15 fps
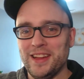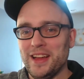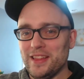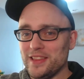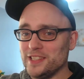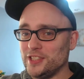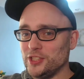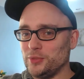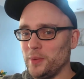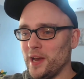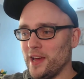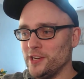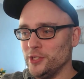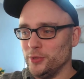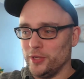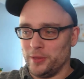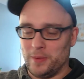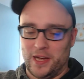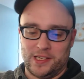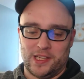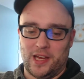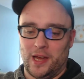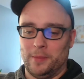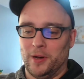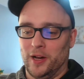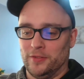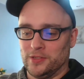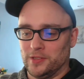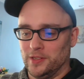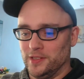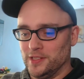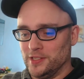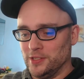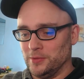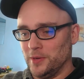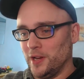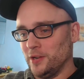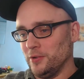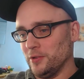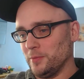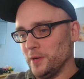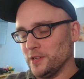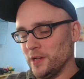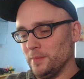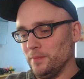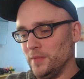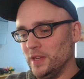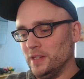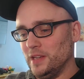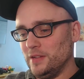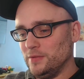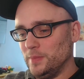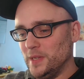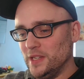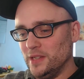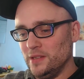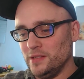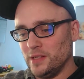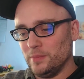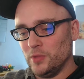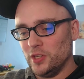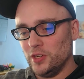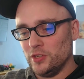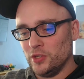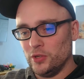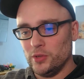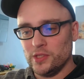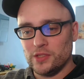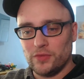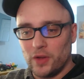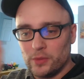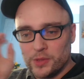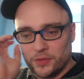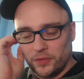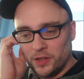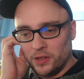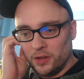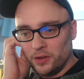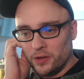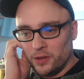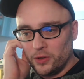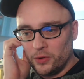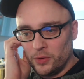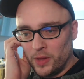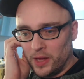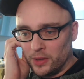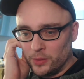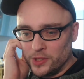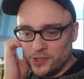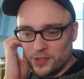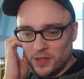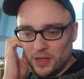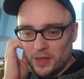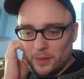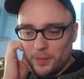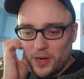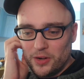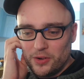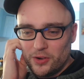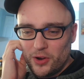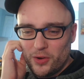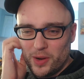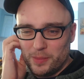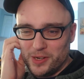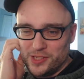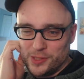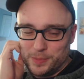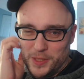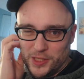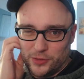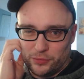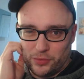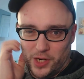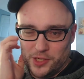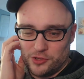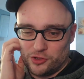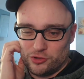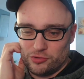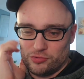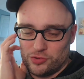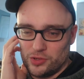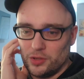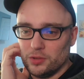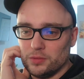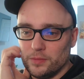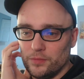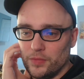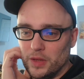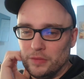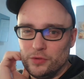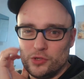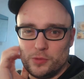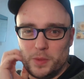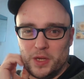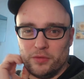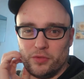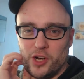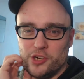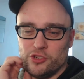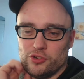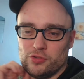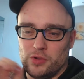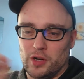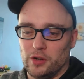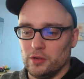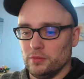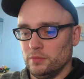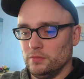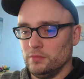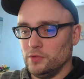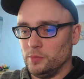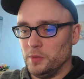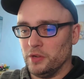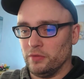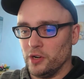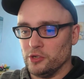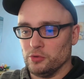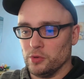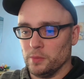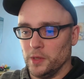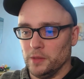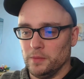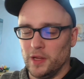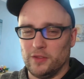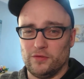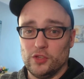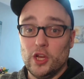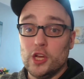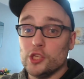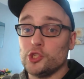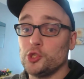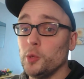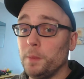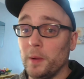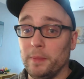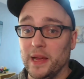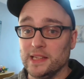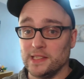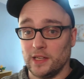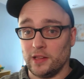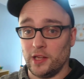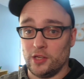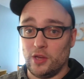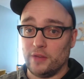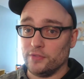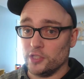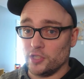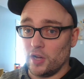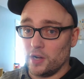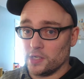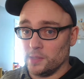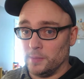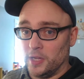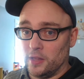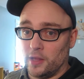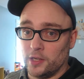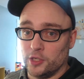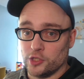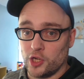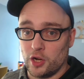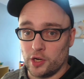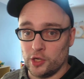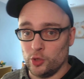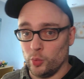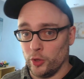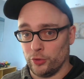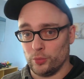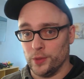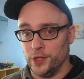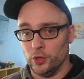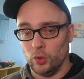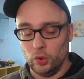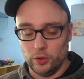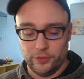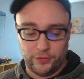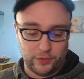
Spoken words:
This is what I do with my time off screen. This is what I do with my time. It gives me something to do. It's always fun to learn a new language, but I don't know anybody who speaks French. So if you speak French, I don't know, speak French with me. Like super basic, like you have to talk to me like you're talking to a 3-year-old.